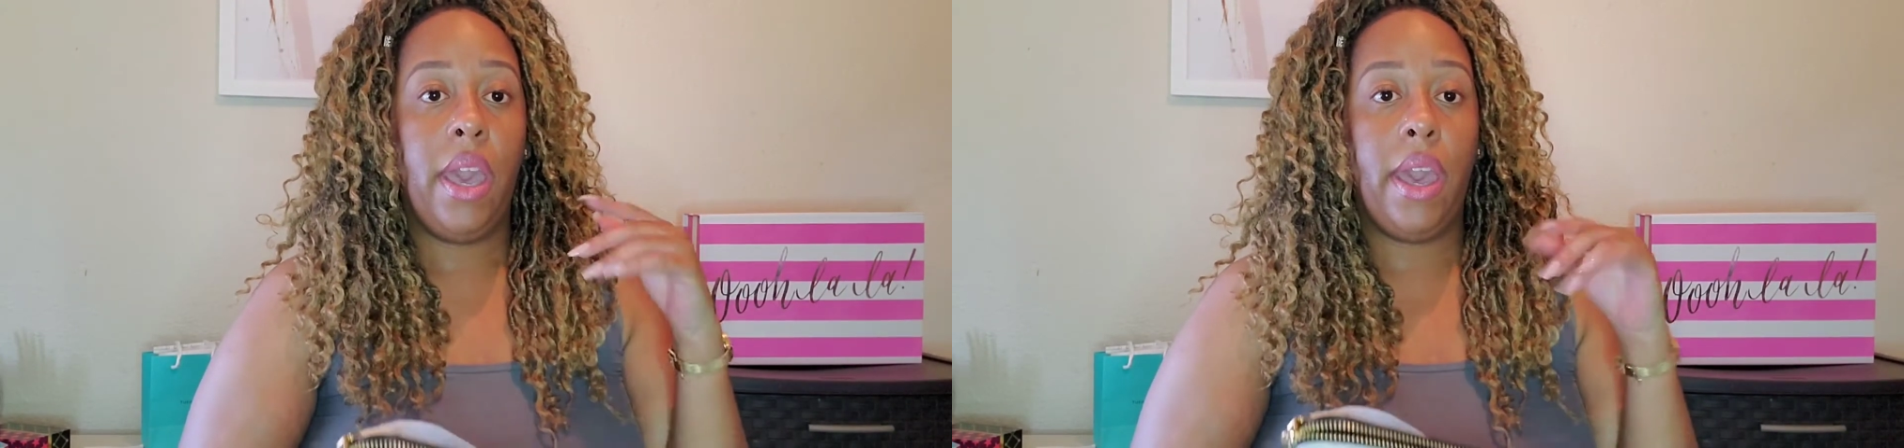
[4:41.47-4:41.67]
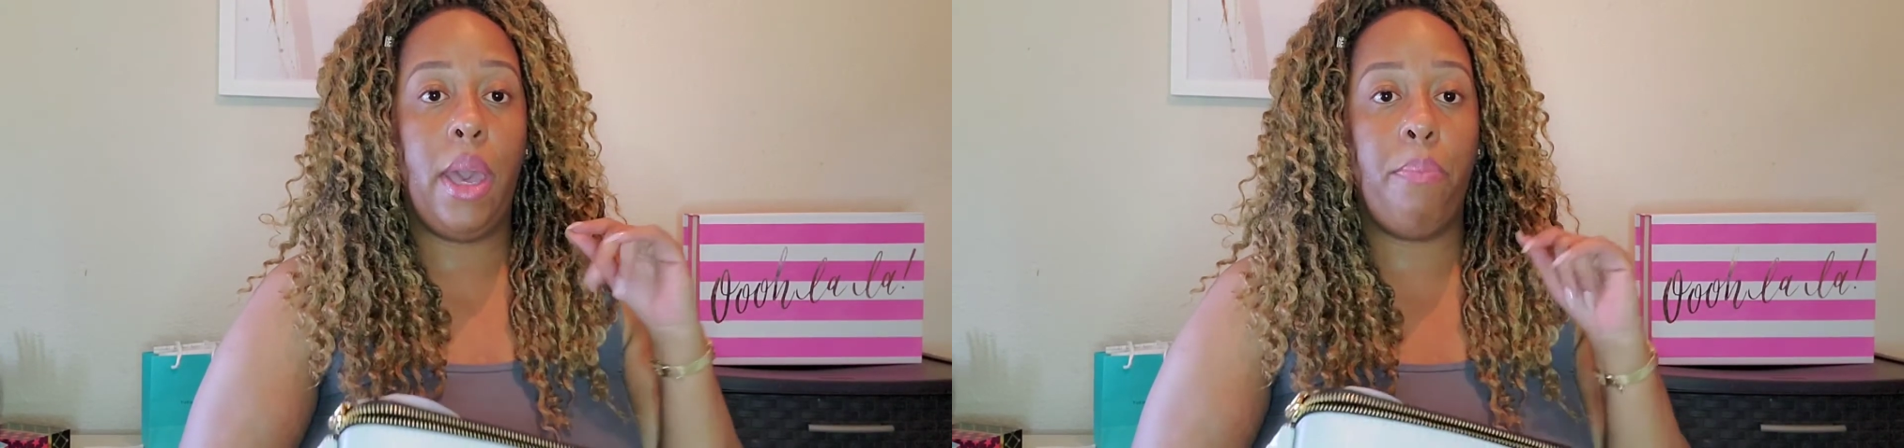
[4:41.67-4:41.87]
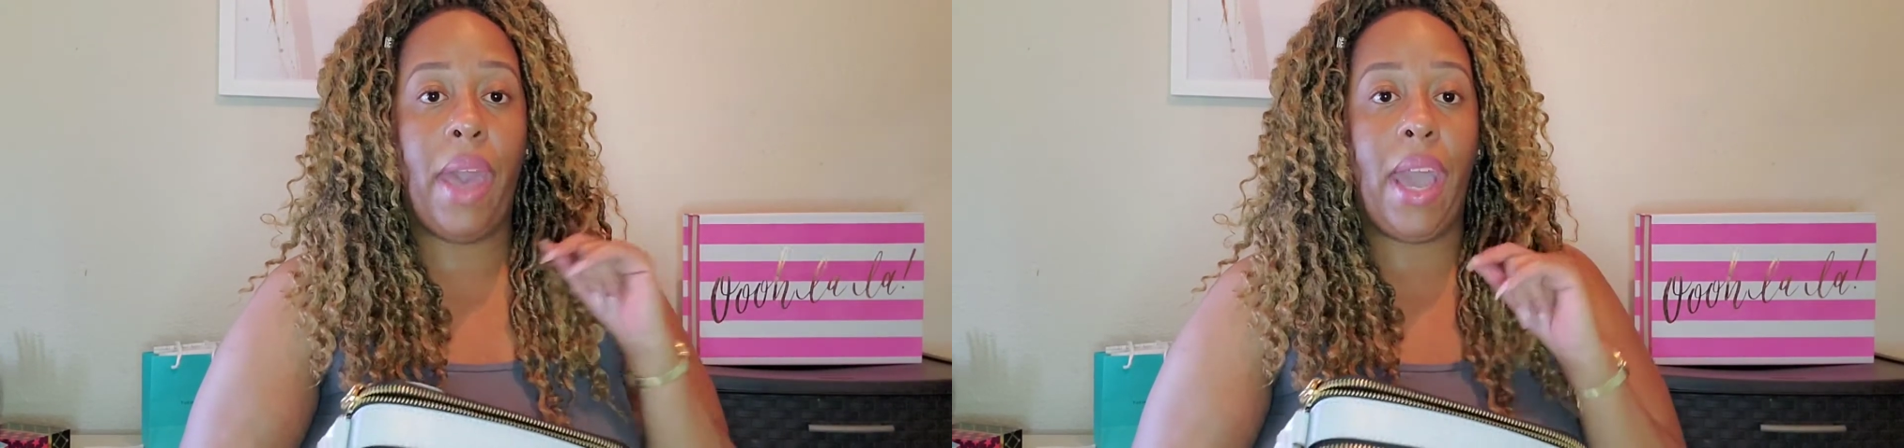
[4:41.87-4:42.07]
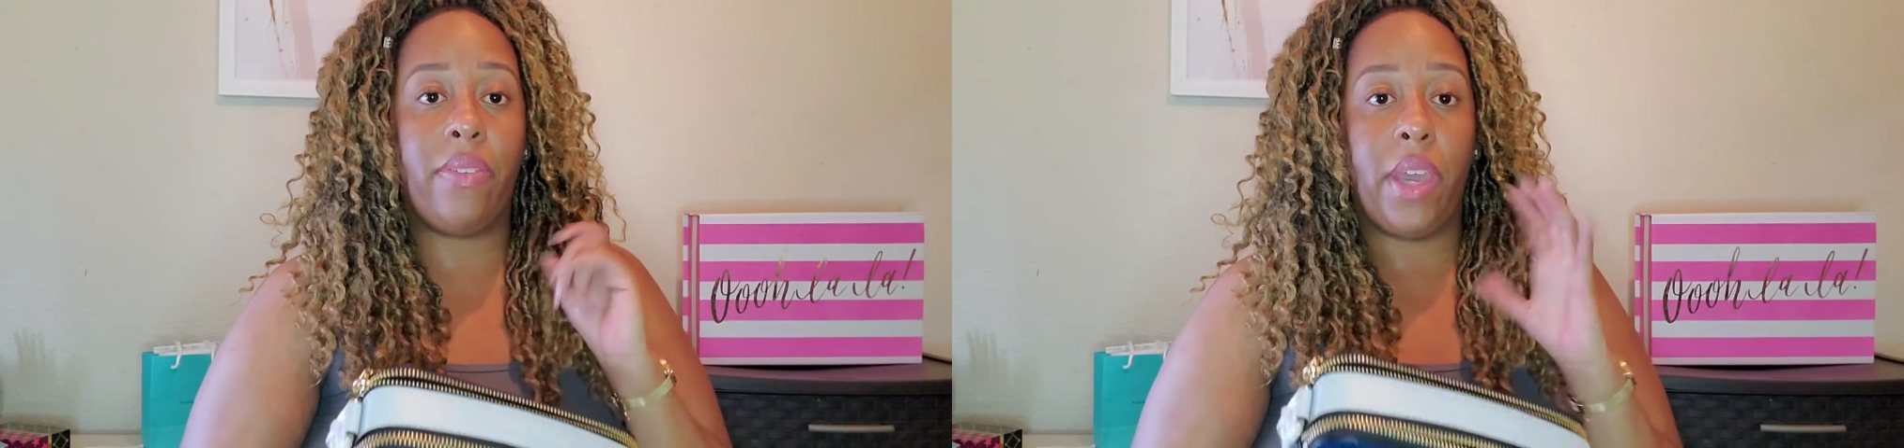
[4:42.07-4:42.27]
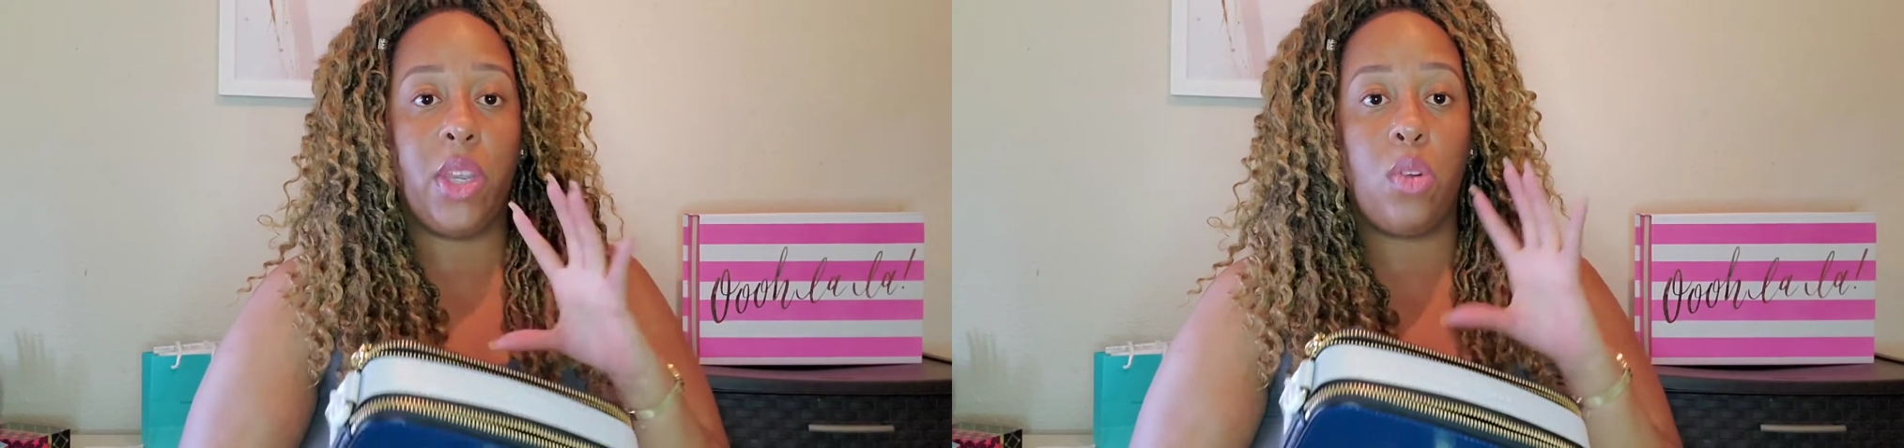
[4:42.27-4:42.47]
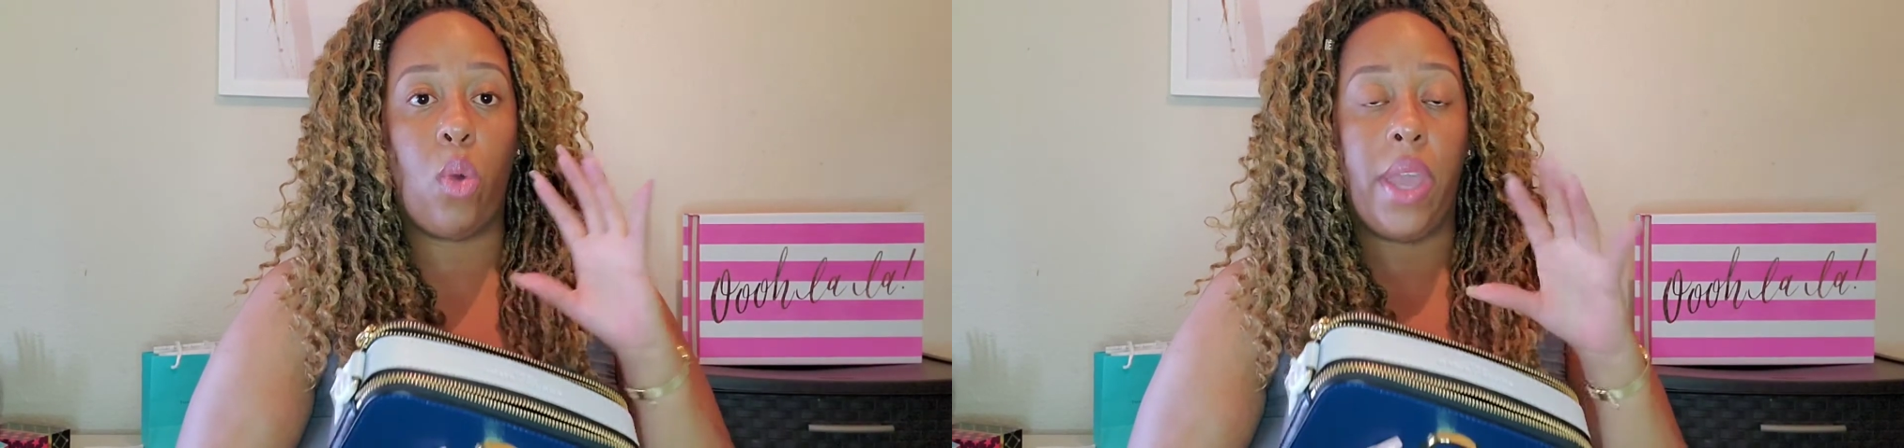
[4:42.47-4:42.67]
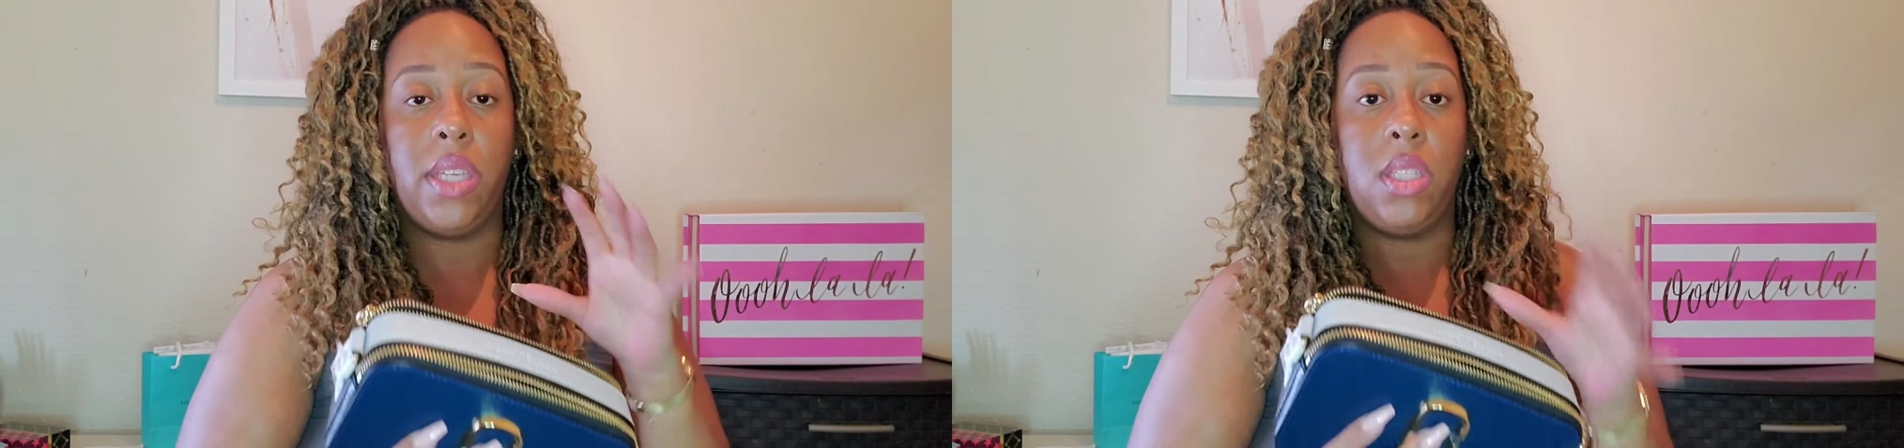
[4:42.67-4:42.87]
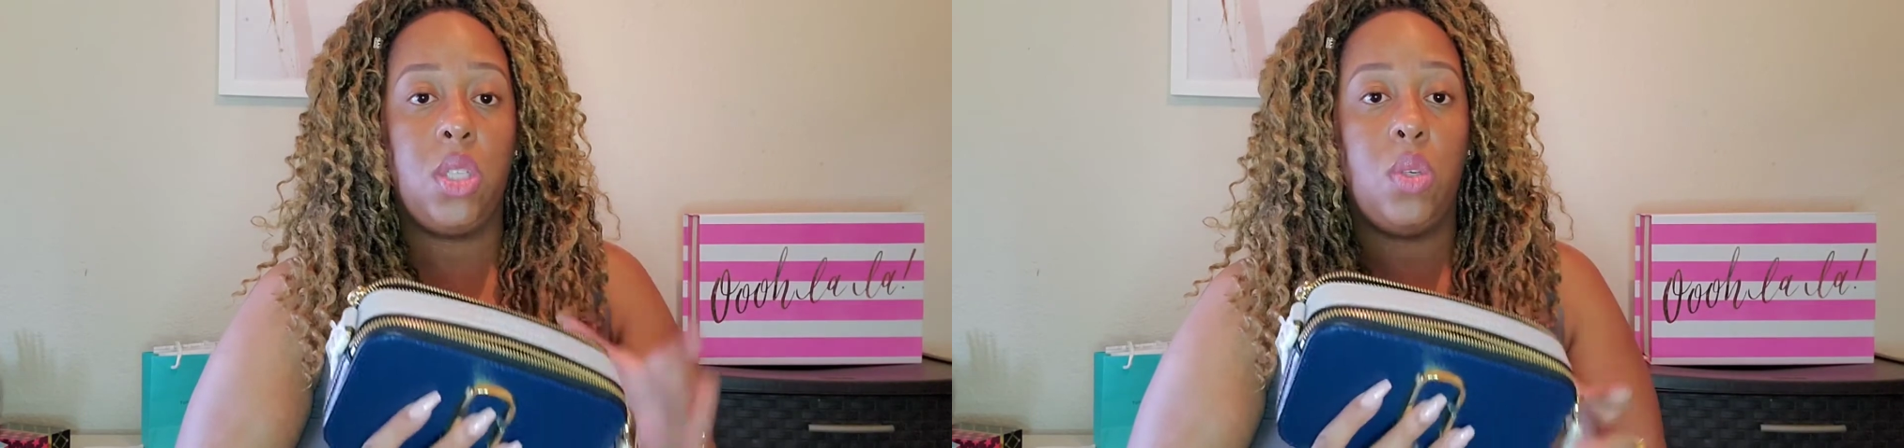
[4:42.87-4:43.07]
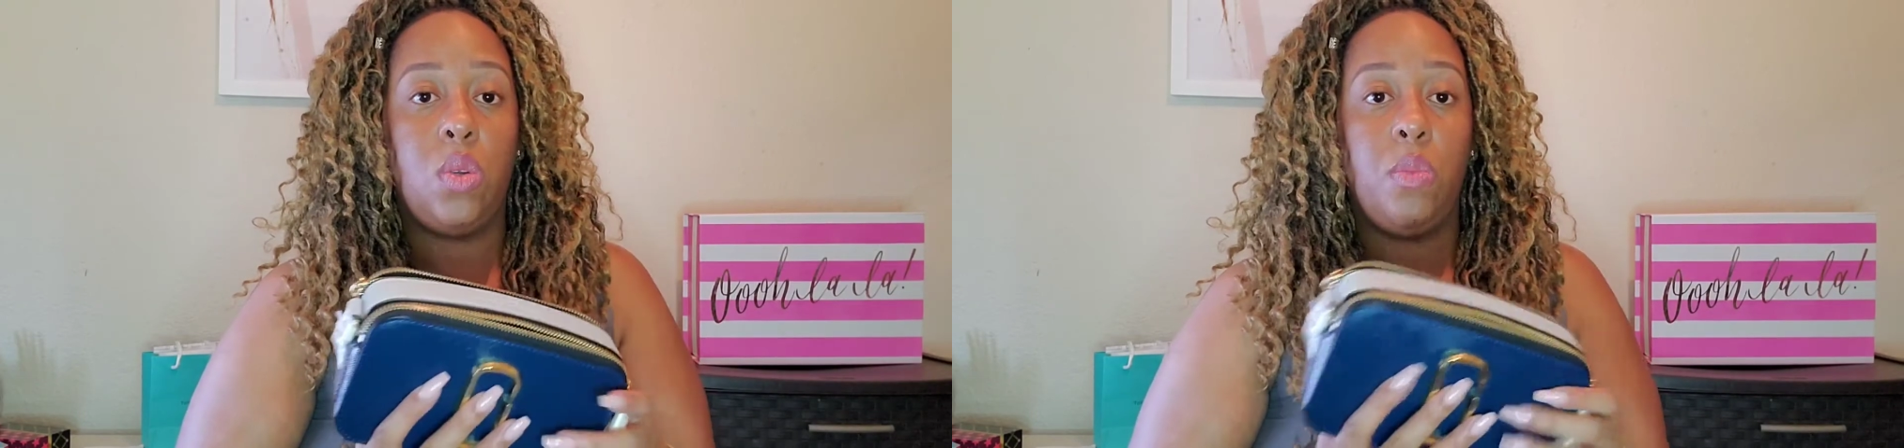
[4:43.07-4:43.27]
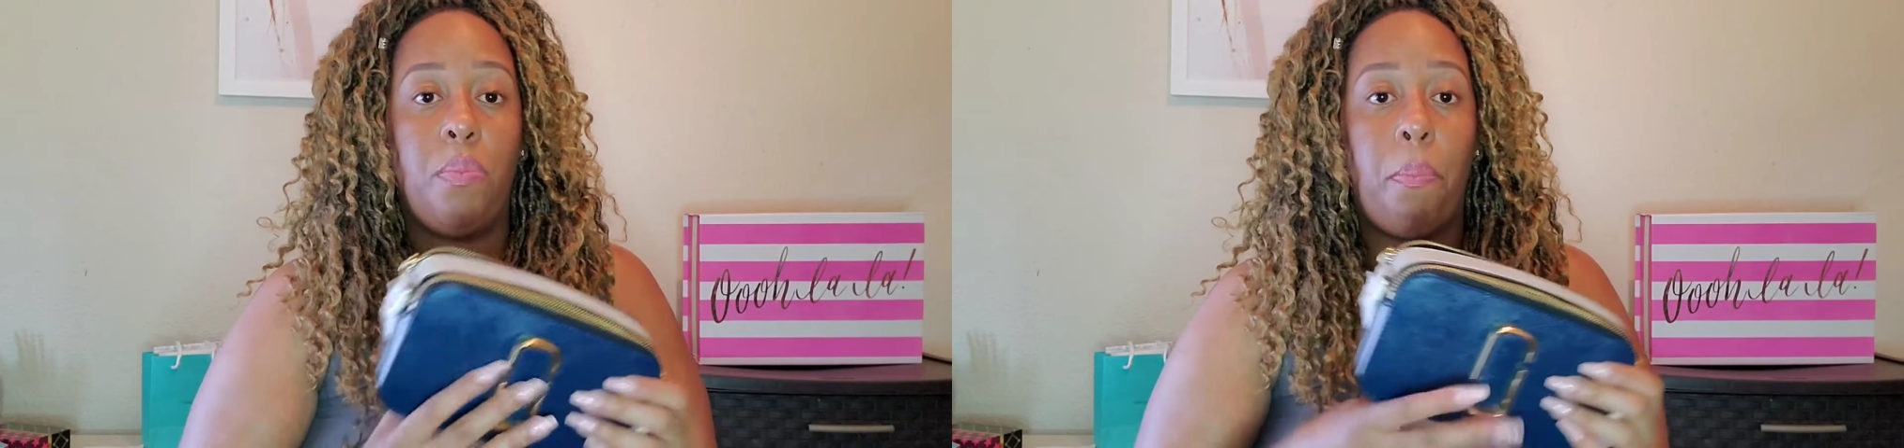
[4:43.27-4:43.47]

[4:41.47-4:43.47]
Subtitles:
a bag that you're going to